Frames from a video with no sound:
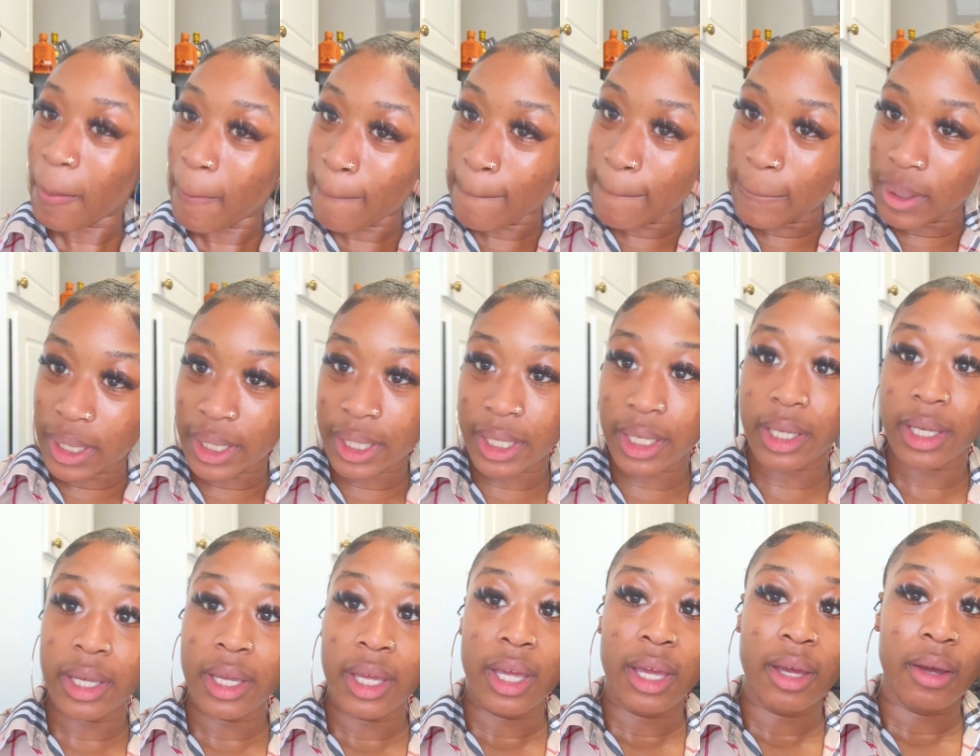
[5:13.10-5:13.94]
but
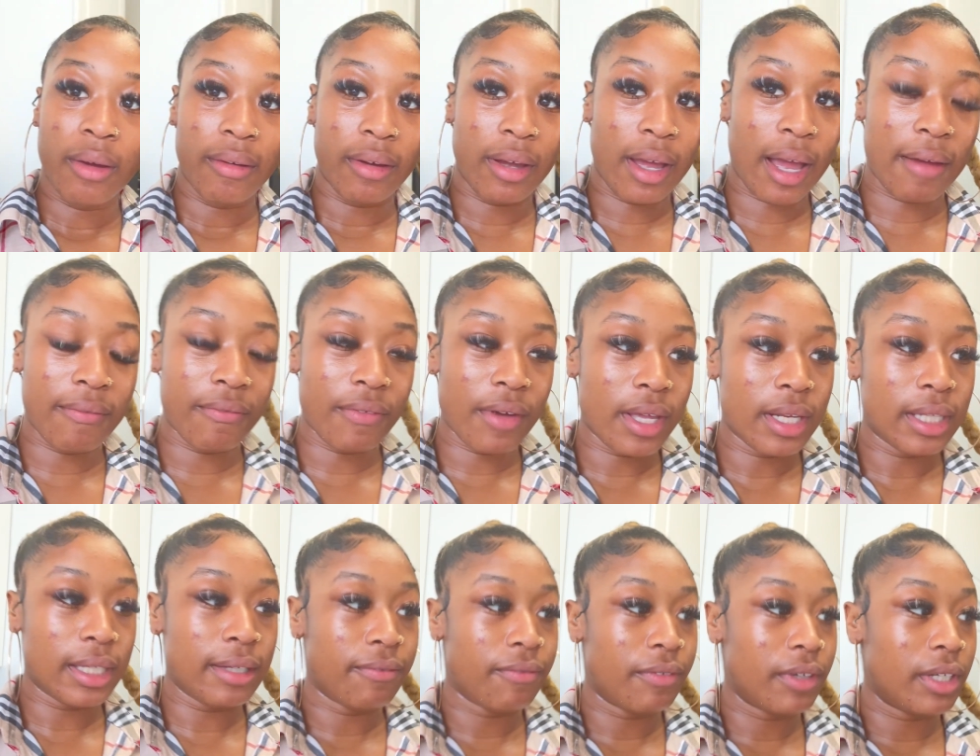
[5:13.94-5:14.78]
I
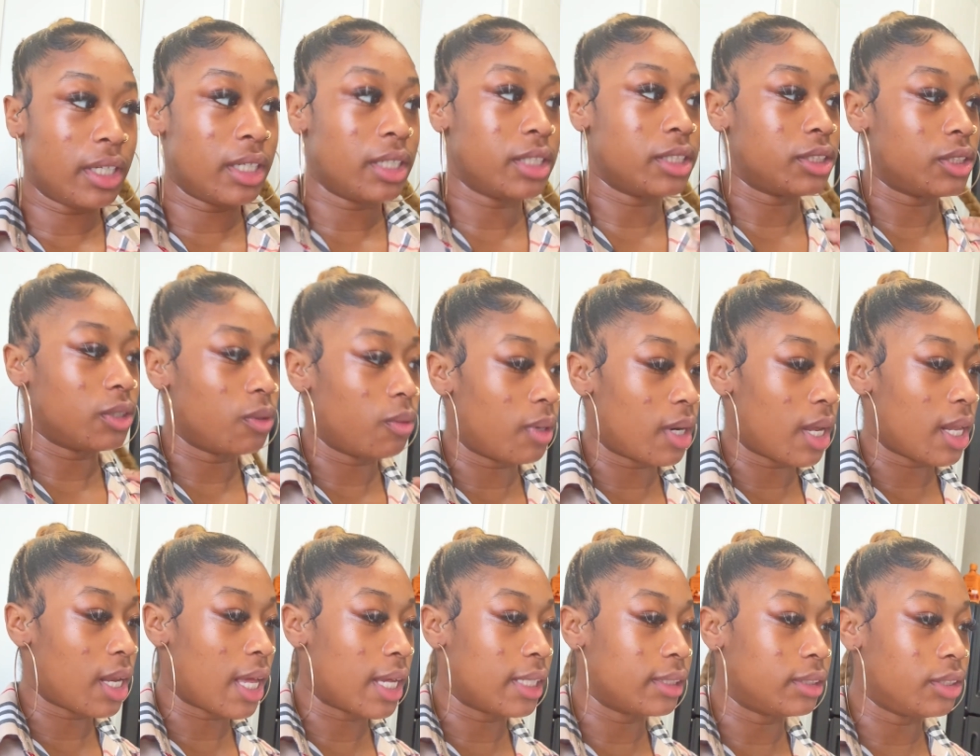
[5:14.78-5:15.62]
finally finished and what I
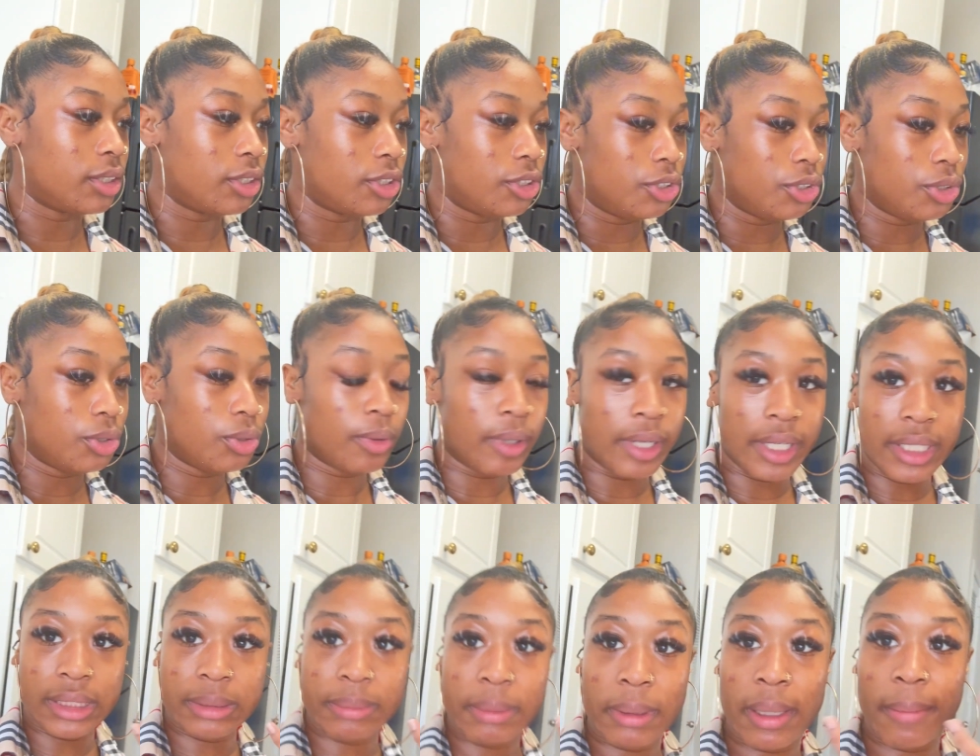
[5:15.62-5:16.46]
like to do
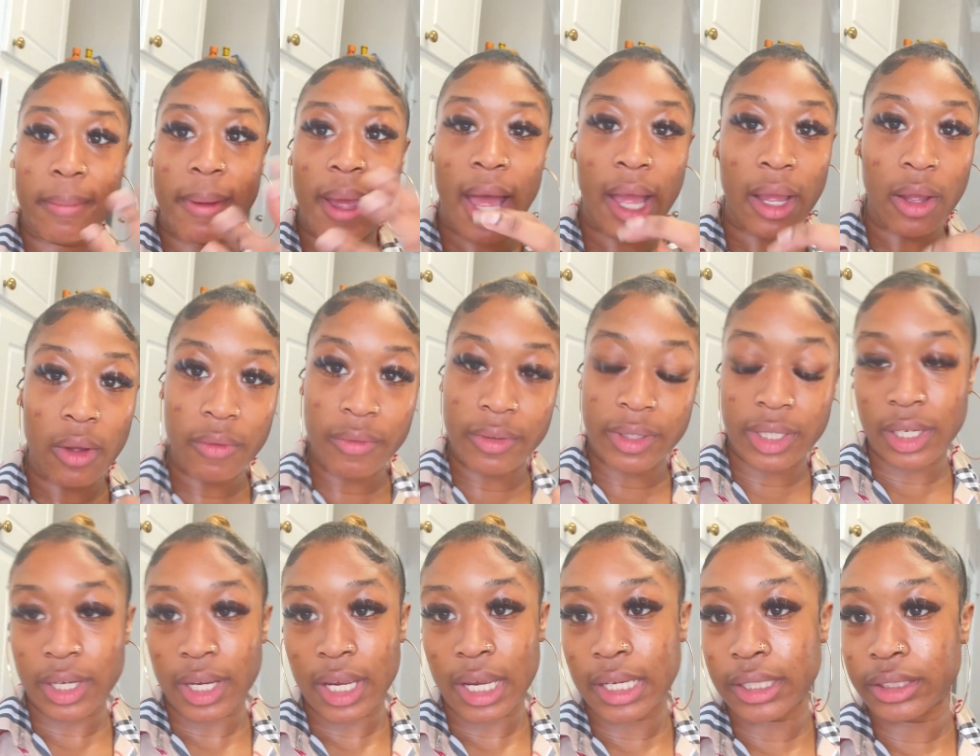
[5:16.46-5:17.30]
is put a bag over
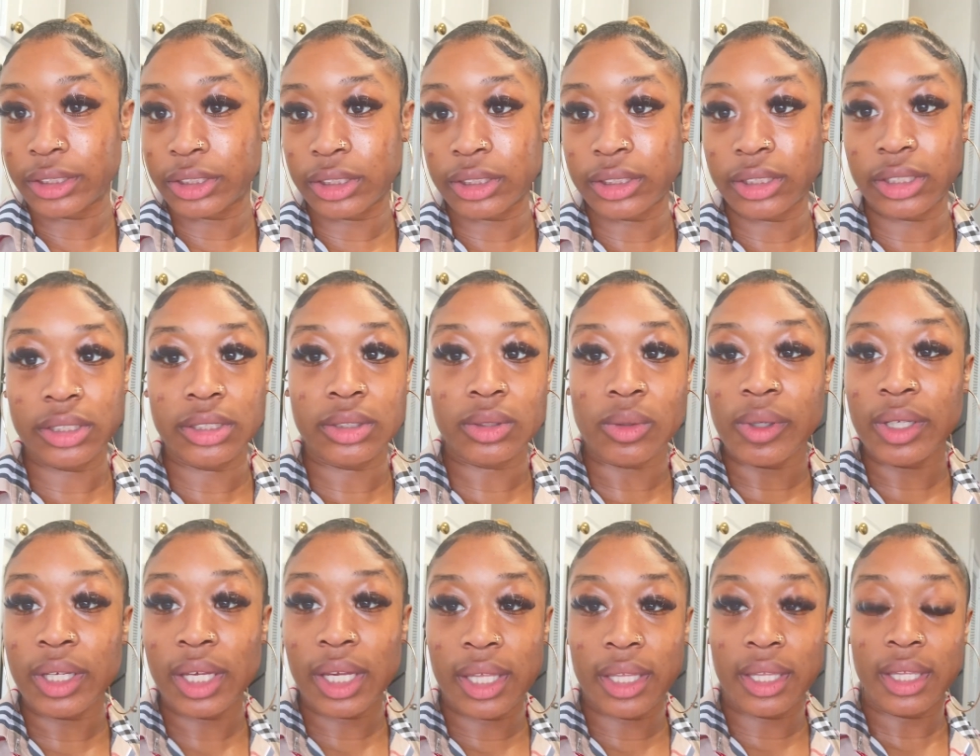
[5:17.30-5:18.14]
their head just to
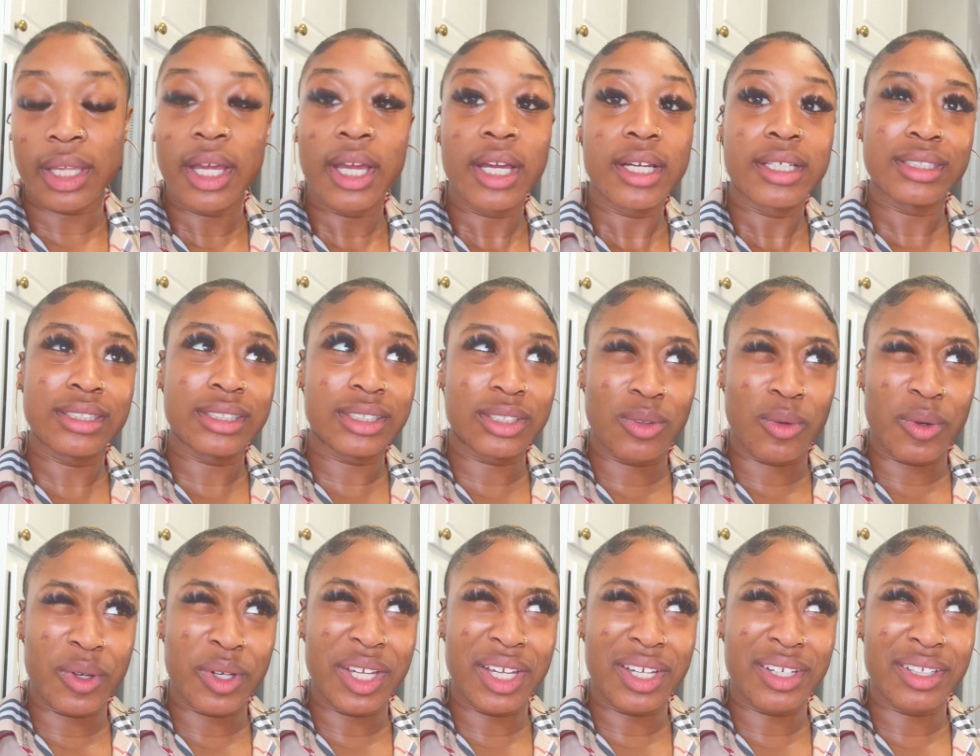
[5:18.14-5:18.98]
soak in
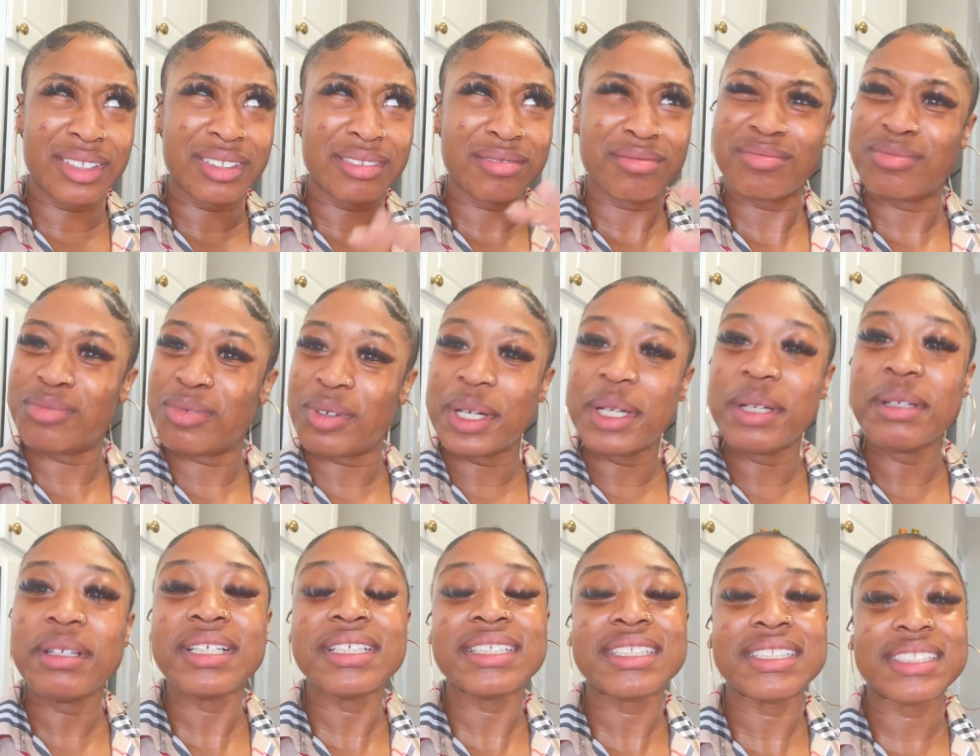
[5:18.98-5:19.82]
soak
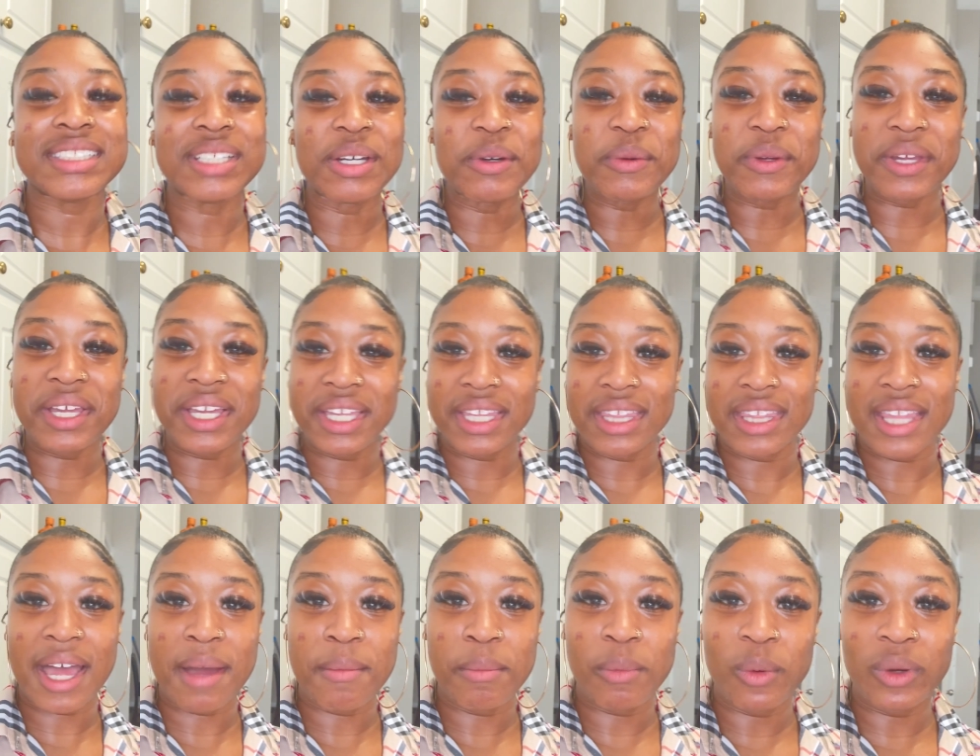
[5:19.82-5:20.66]
what soak in
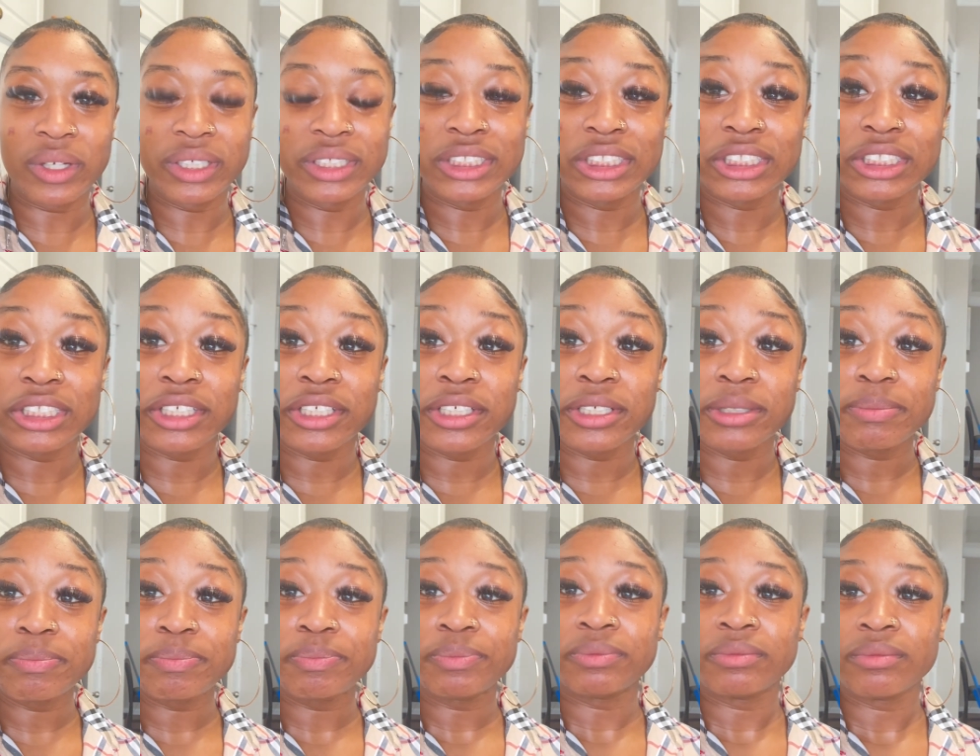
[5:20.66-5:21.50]
that moisture.